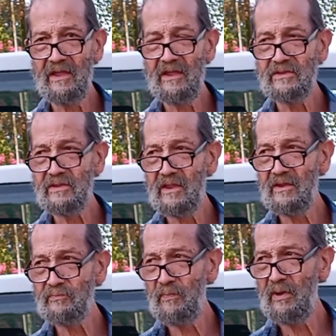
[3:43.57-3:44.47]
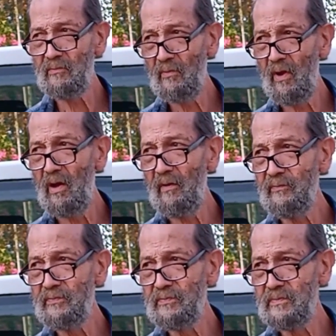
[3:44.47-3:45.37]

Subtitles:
it's been rough